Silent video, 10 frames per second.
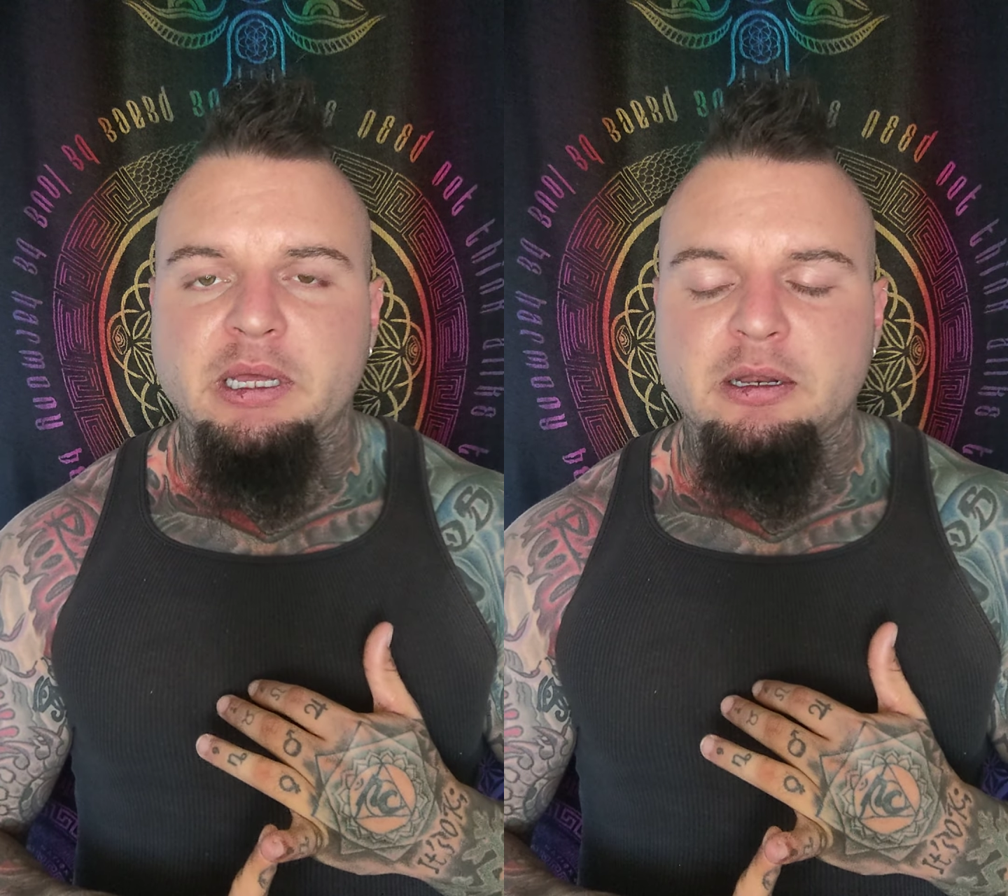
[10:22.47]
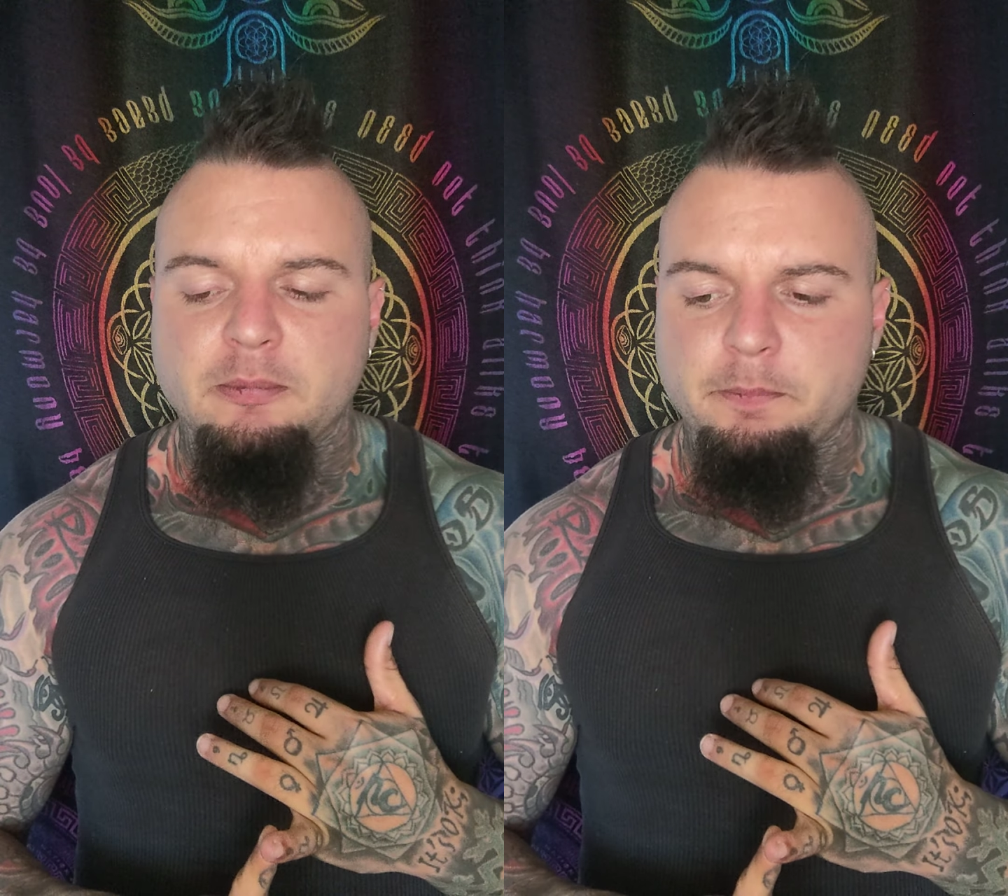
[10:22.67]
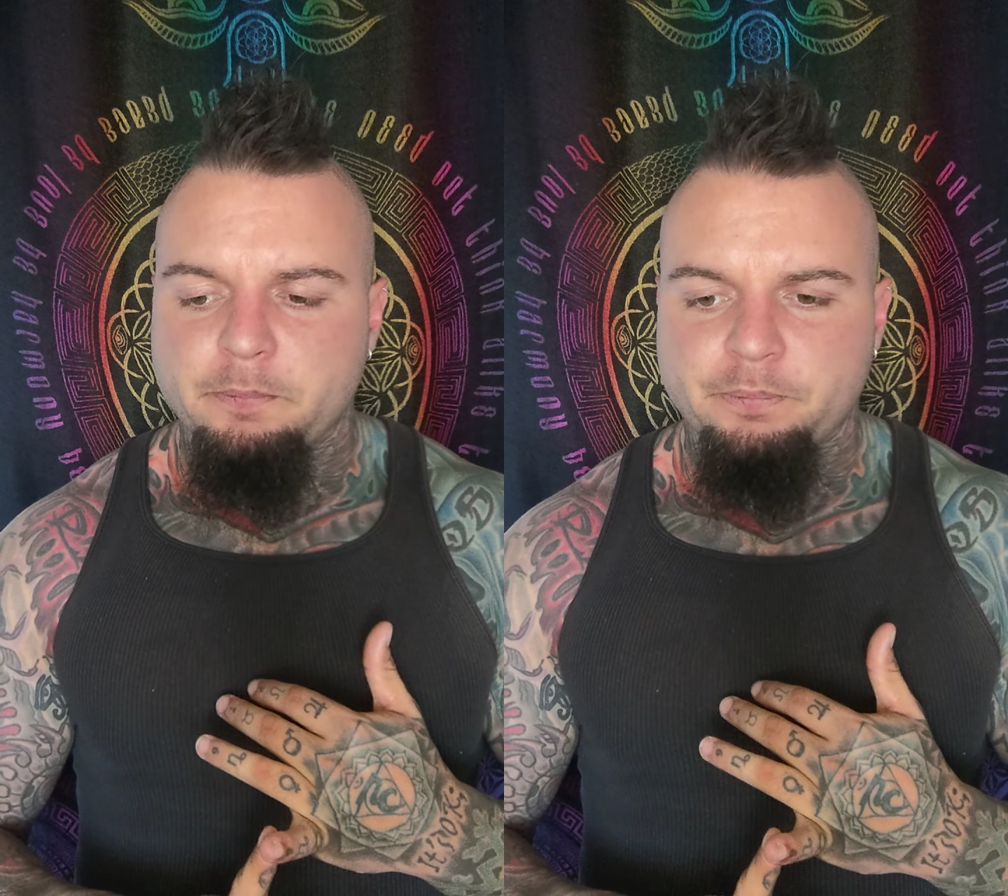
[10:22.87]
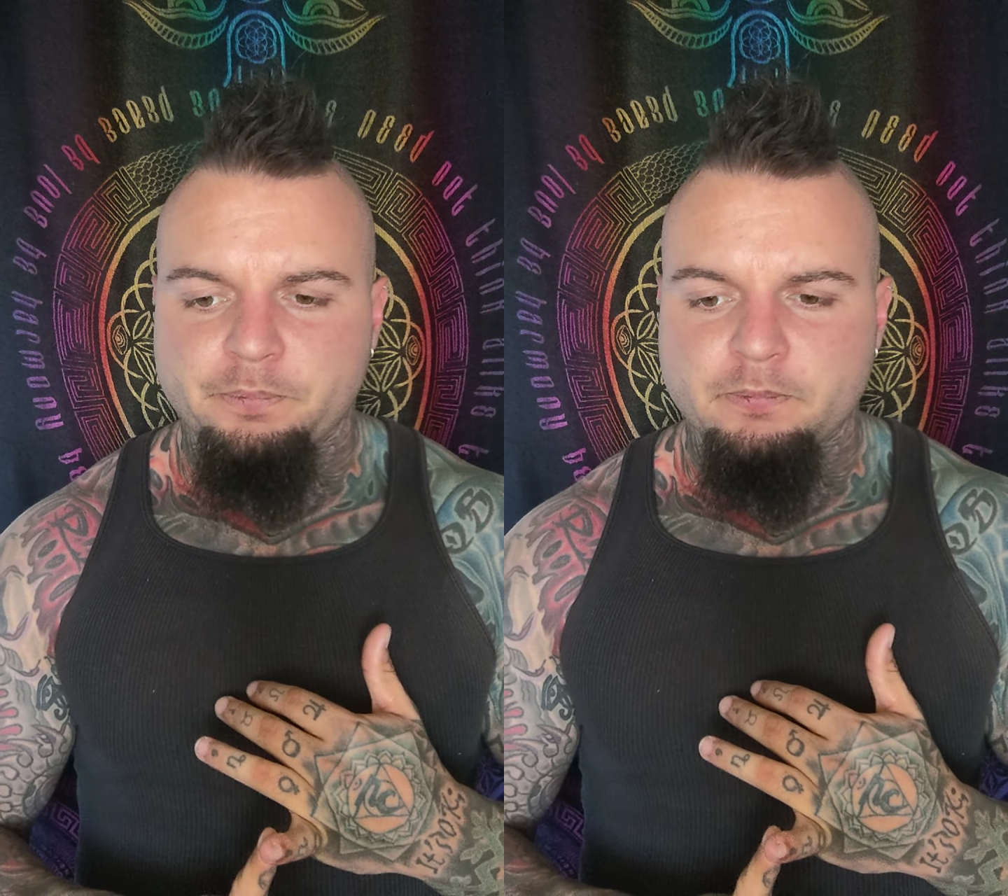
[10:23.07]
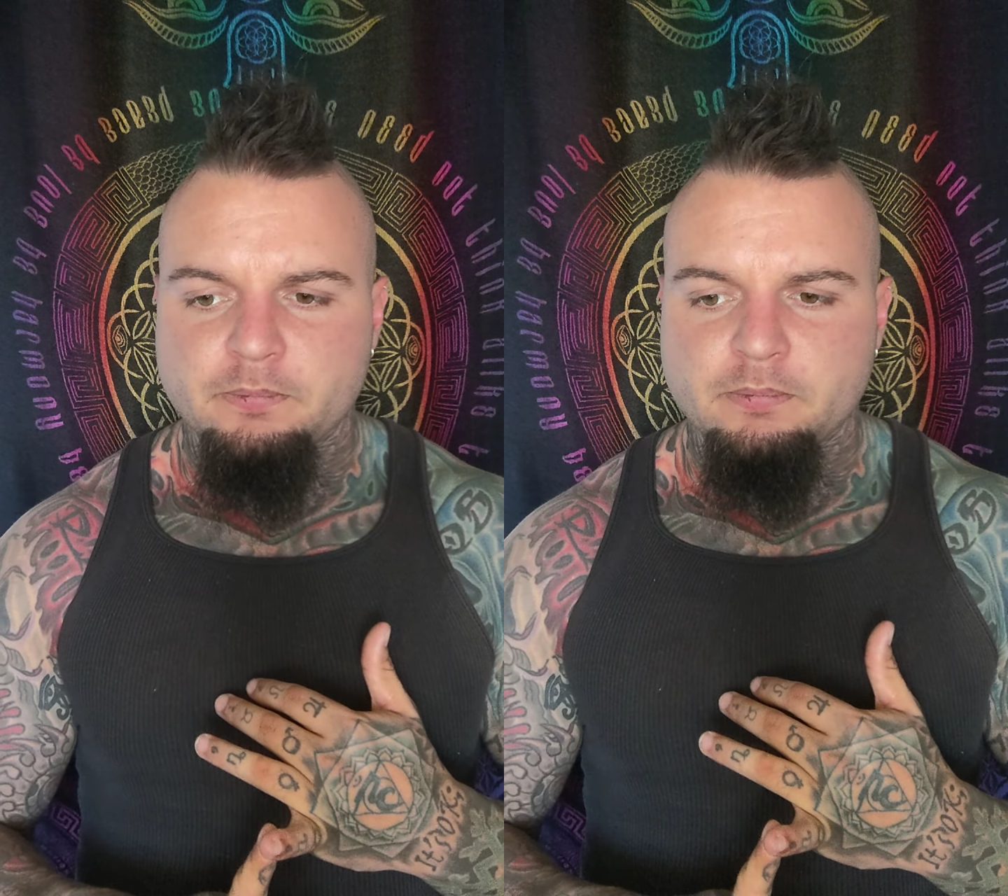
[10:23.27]
it.
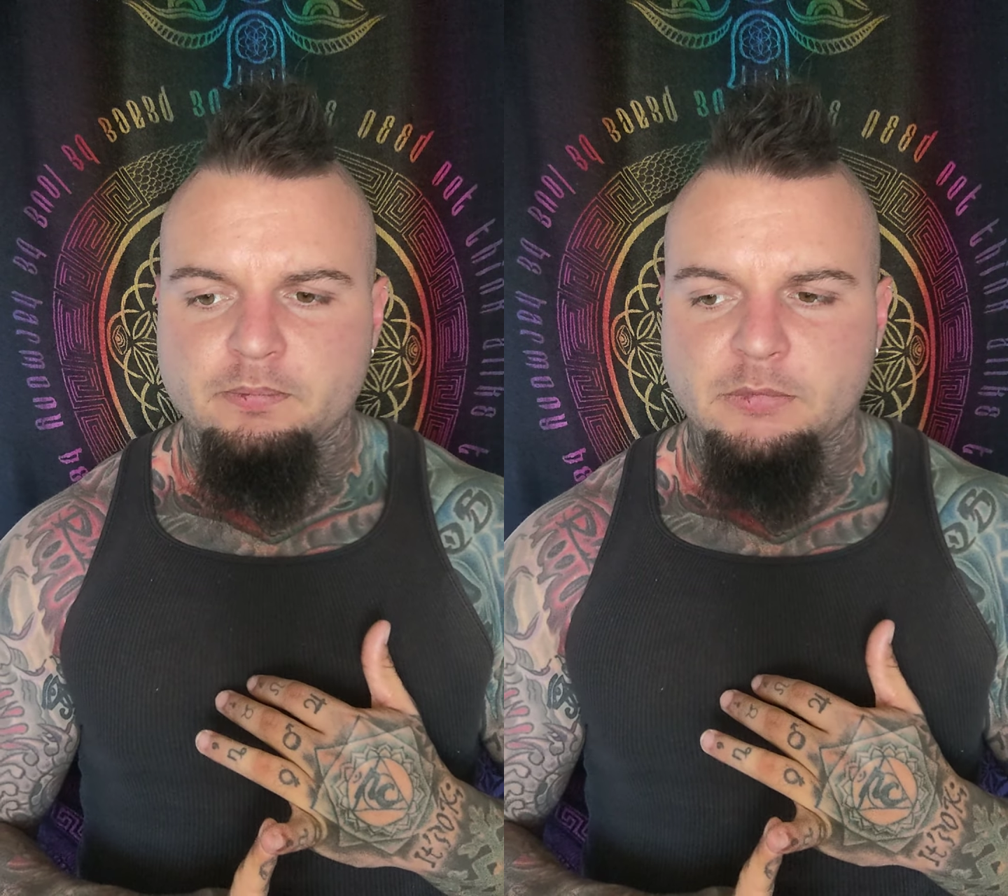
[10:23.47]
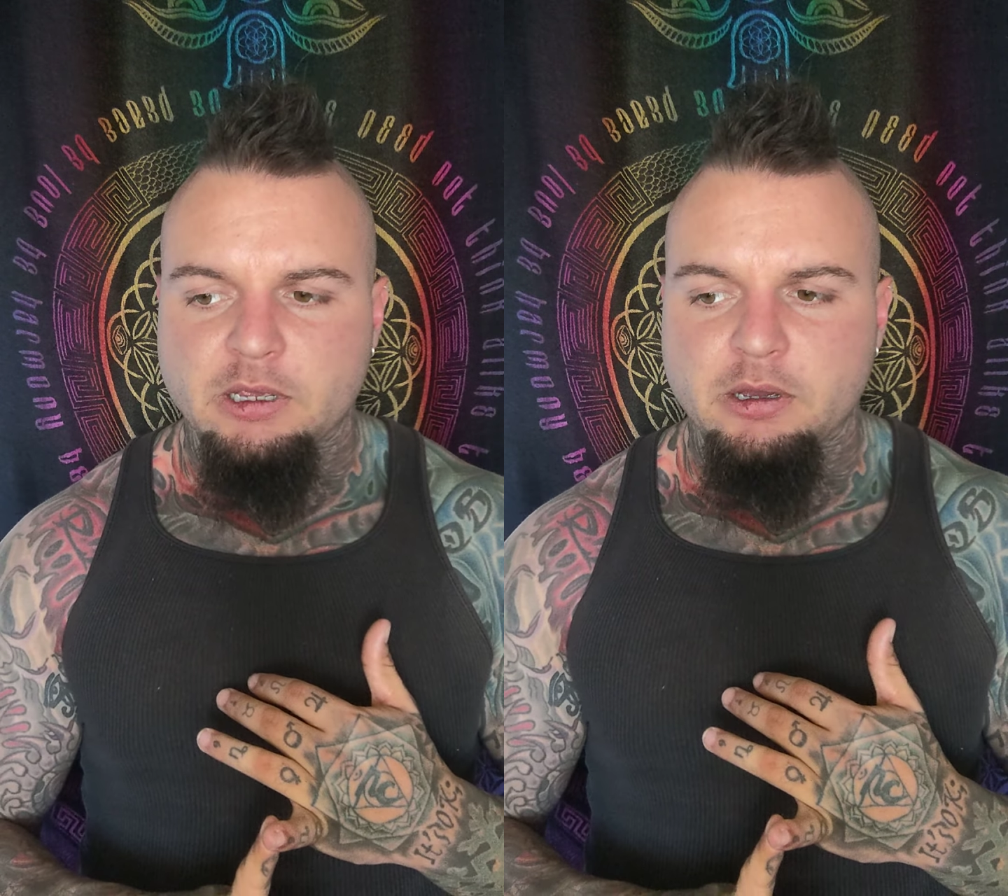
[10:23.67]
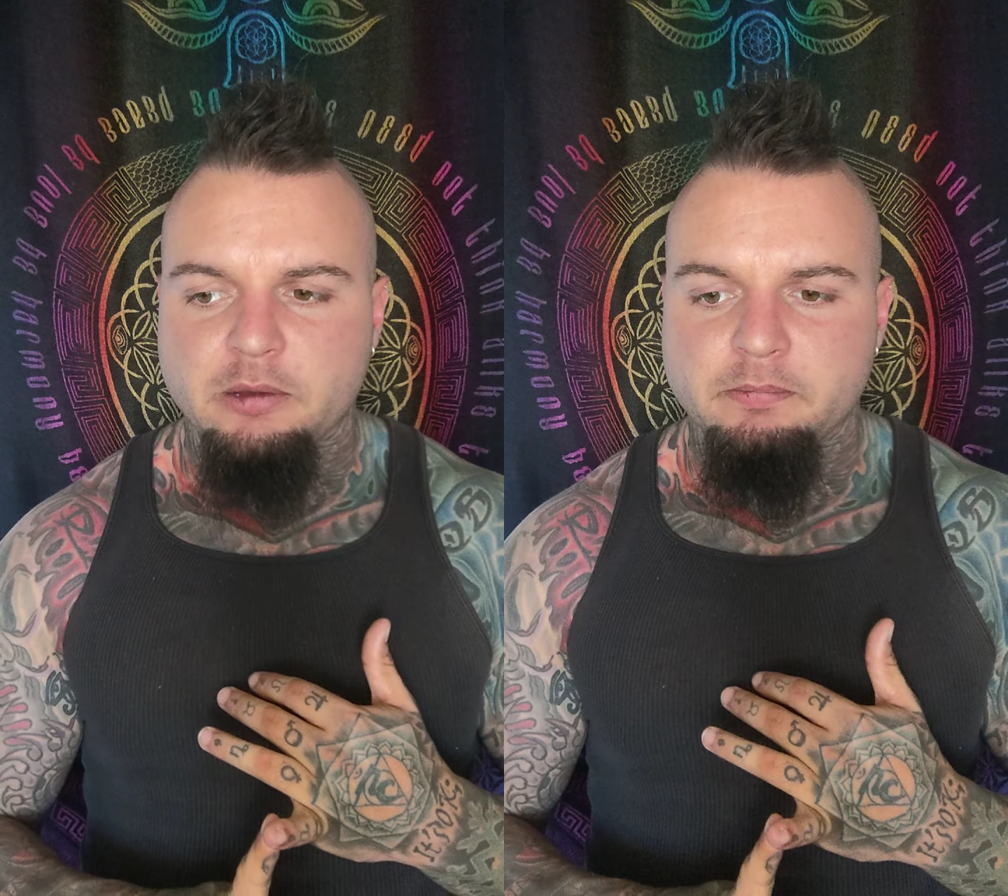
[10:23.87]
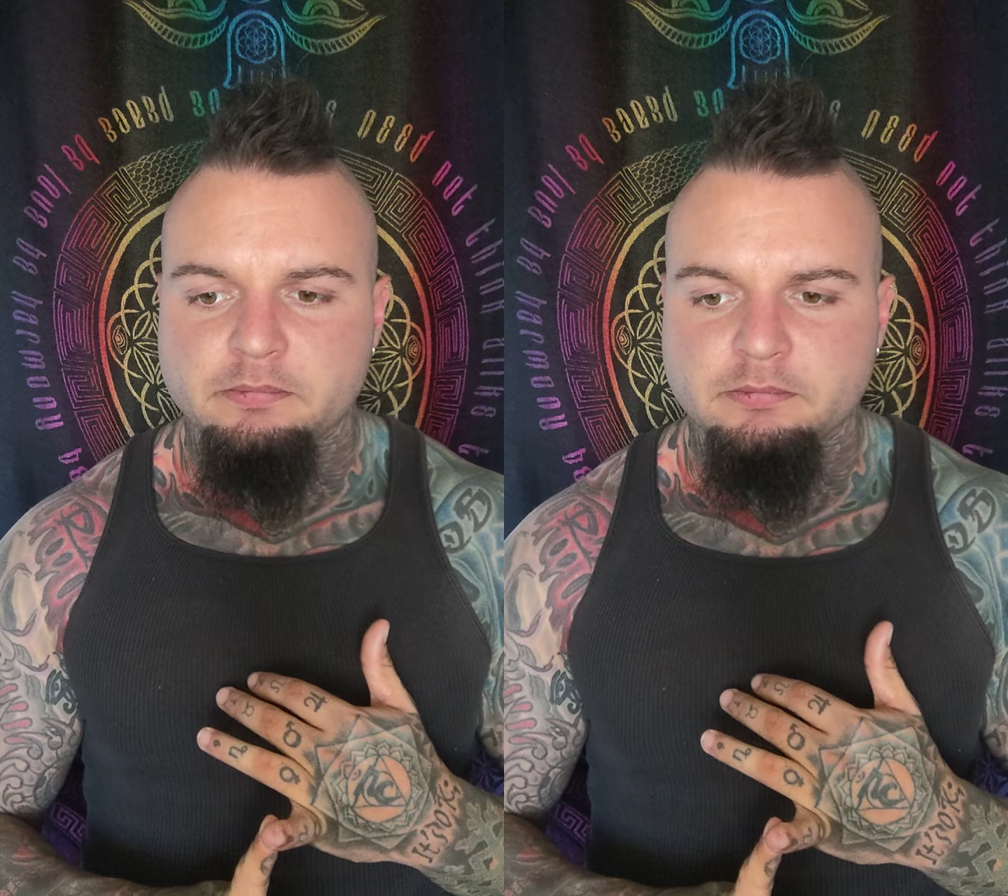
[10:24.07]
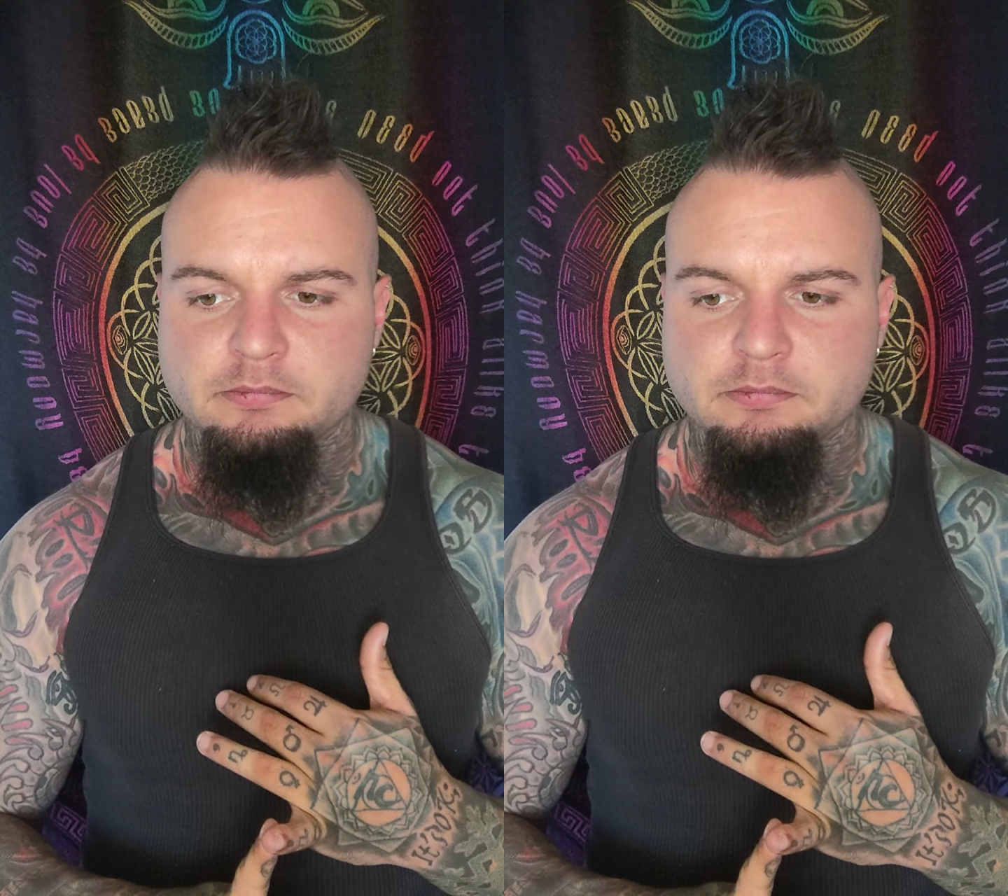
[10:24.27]
Um,